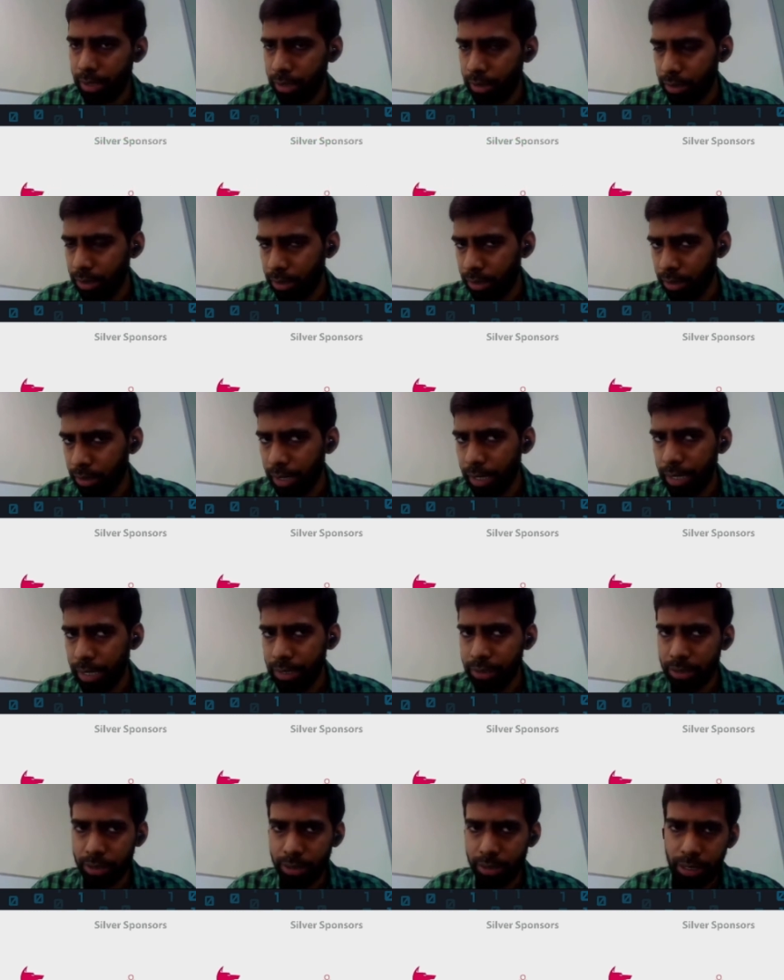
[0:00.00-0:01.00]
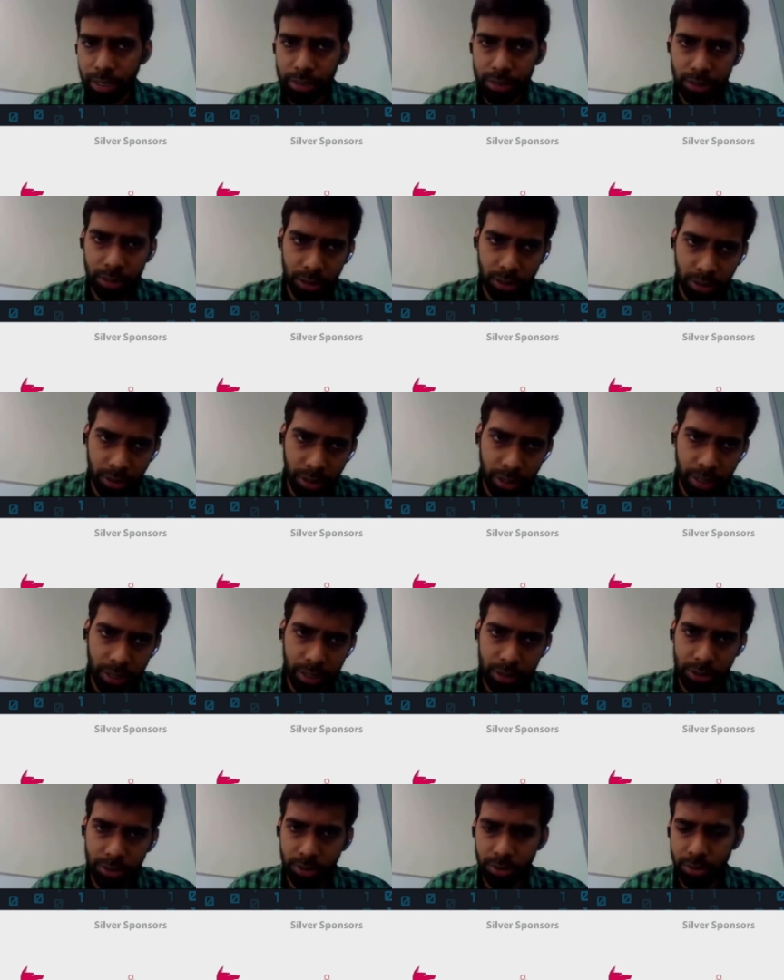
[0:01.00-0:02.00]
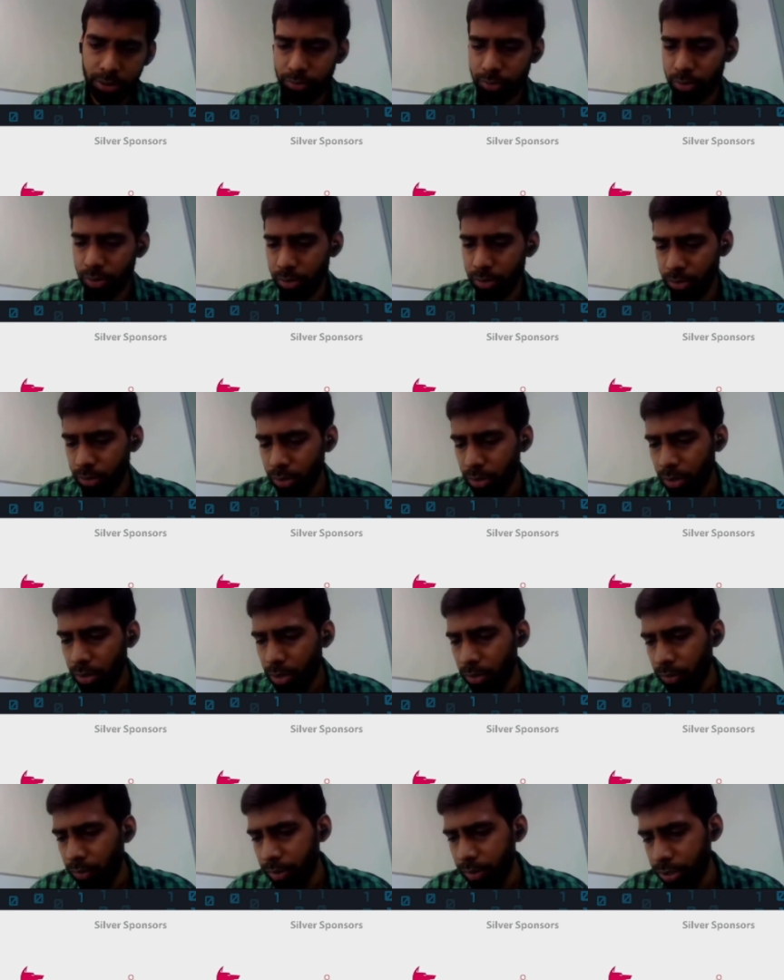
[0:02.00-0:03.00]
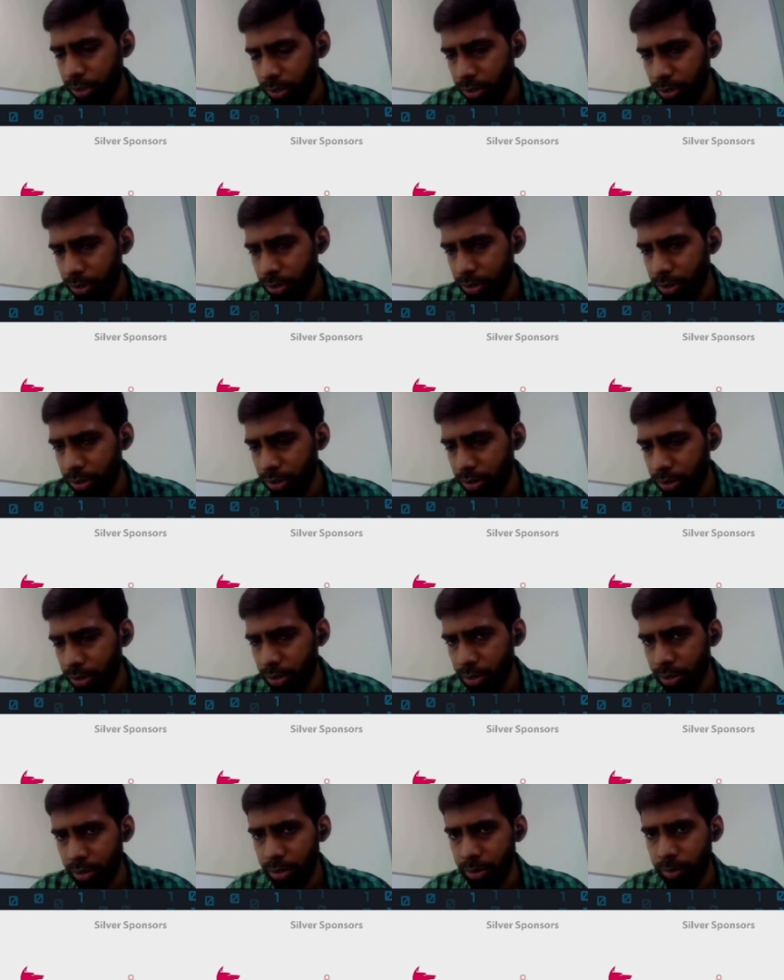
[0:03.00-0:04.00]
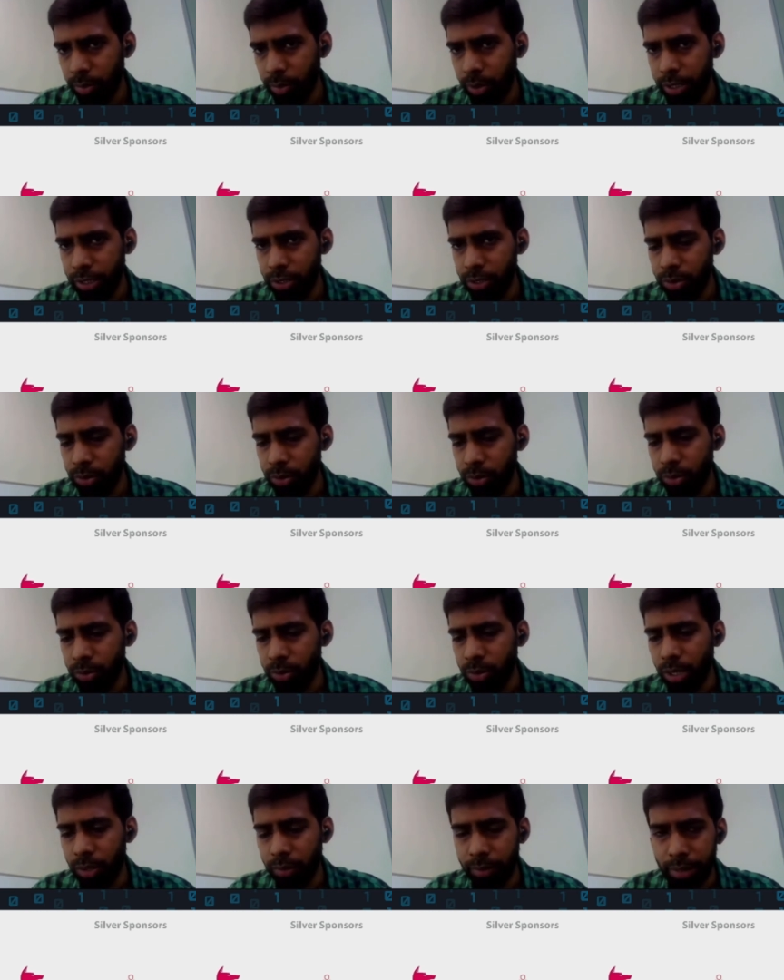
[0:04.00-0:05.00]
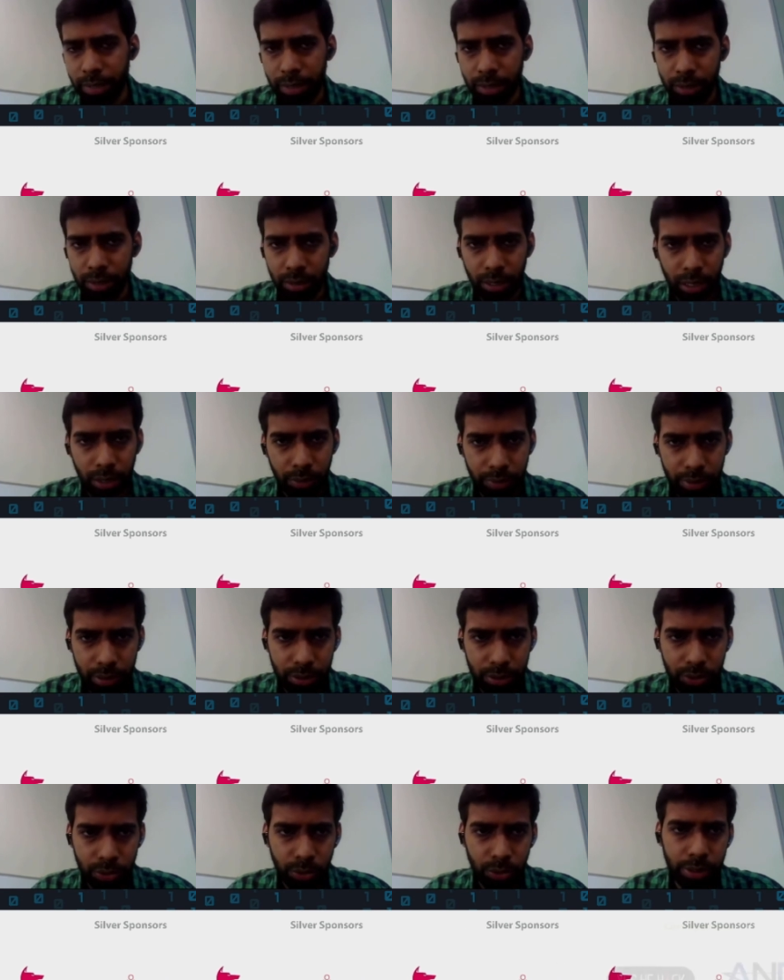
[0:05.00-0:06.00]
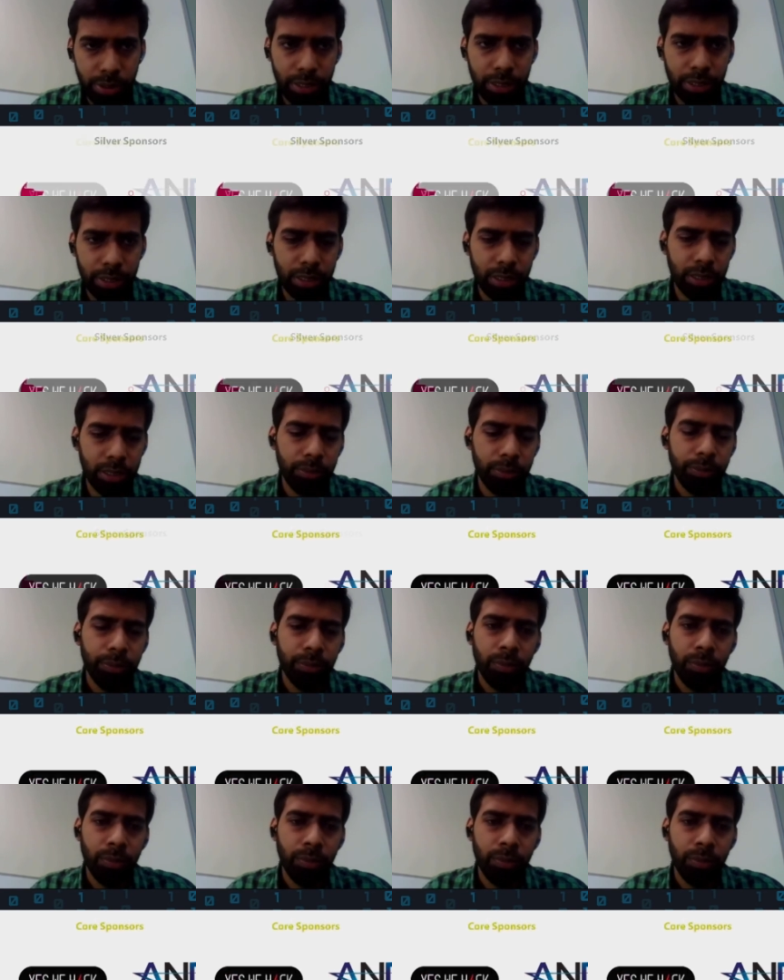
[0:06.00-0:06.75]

the crash, analyzing the crash, follow which registers points to our control data,